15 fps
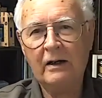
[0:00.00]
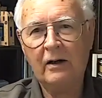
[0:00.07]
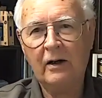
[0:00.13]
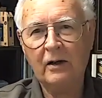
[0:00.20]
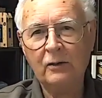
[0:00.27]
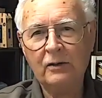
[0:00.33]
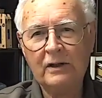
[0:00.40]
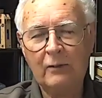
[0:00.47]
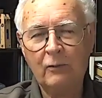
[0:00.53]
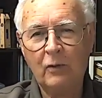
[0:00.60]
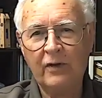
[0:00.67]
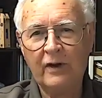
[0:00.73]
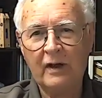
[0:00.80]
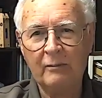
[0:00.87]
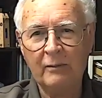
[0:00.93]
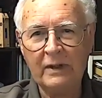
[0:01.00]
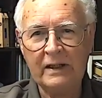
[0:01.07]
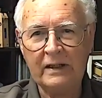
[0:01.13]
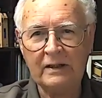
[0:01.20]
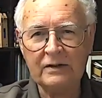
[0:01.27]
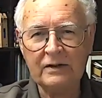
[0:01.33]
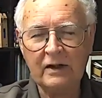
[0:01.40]
I looked up what that
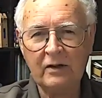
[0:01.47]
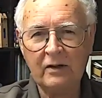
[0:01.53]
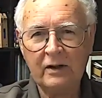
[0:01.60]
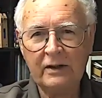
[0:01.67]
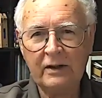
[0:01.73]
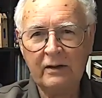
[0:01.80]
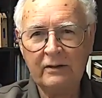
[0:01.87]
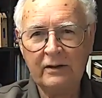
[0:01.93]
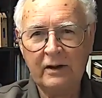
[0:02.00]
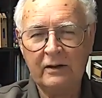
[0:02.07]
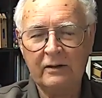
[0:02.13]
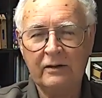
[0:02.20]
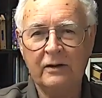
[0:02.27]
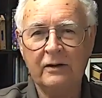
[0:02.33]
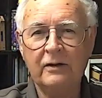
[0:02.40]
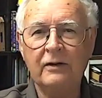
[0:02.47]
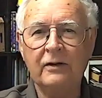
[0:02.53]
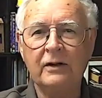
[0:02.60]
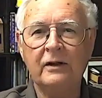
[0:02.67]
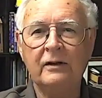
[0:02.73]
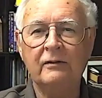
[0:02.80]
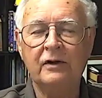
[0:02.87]
means, and I don't know that
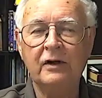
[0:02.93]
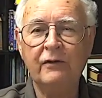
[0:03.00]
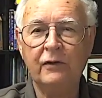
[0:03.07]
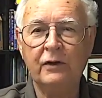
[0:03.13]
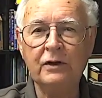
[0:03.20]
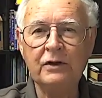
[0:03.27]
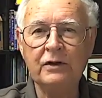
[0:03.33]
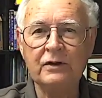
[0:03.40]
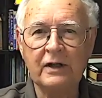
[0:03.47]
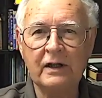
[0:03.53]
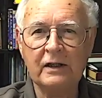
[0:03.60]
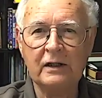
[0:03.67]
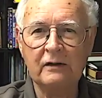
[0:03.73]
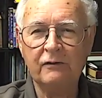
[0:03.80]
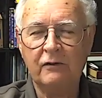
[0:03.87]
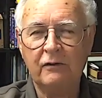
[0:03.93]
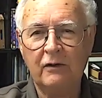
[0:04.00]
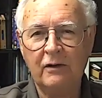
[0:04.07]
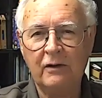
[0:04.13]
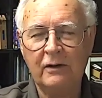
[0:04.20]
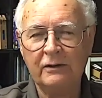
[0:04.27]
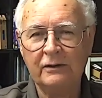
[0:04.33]
the definitions they give
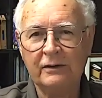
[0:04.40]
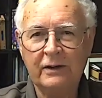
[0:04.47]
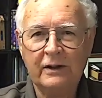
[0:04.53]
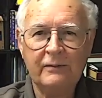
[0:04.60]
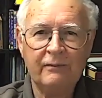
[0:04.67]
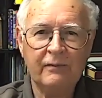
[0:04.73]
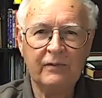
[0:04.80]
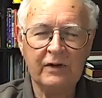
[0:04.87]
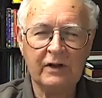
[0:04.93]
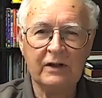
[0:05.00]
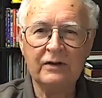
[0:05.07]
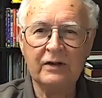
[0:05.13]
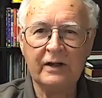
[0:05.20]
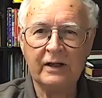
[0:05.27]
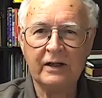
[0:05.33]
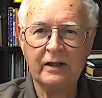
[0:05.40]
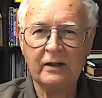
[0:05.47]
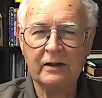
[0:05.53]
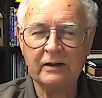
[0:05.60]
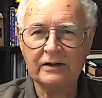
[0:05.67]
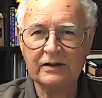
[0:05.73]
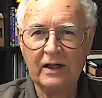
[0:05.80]
on the internet
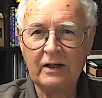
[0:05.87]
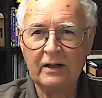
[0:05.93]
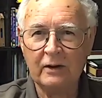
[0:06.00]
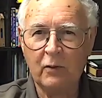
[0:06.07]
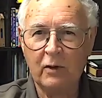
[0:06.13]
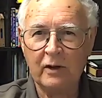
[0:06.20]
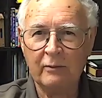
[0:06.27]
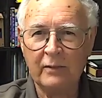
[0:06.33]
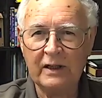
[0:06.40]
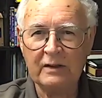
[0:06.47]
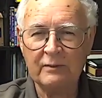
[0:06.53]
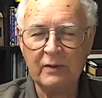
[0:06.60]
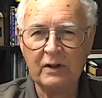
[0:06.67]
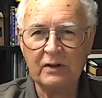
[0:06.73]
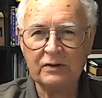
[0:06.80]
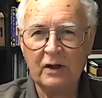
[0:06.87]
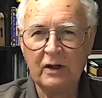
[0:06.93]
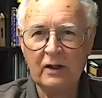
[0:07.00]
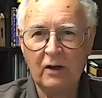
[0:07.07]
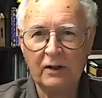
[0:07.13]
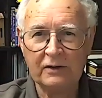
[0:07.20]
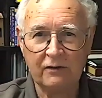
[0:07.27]
are exactly what it means, because I
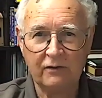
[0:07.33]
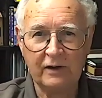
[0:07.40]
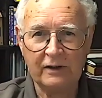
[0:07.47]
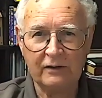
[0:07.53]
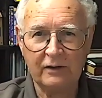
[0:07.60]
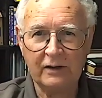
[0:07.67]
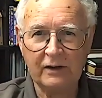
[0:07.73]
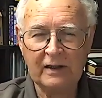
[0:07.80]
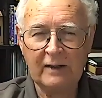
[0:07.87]
like to think that it